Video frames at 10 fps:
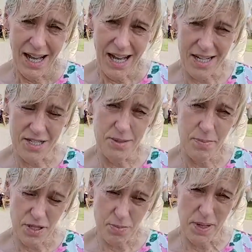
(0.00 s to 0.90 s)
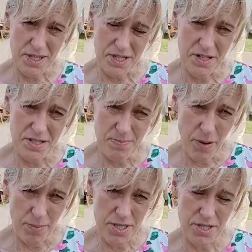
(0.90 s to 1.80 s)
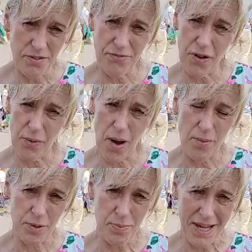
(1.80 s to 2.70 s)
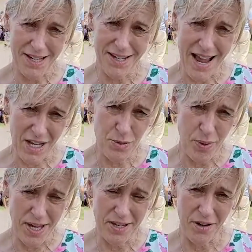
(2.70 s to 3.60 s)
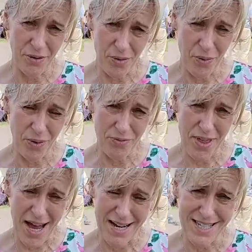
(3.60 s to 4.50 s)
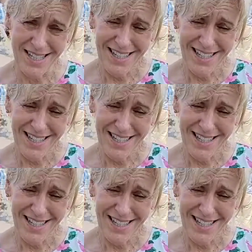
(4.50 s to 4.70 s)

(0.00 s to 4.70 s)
And Mark Spencer has promised to follow up with me next week on all of that.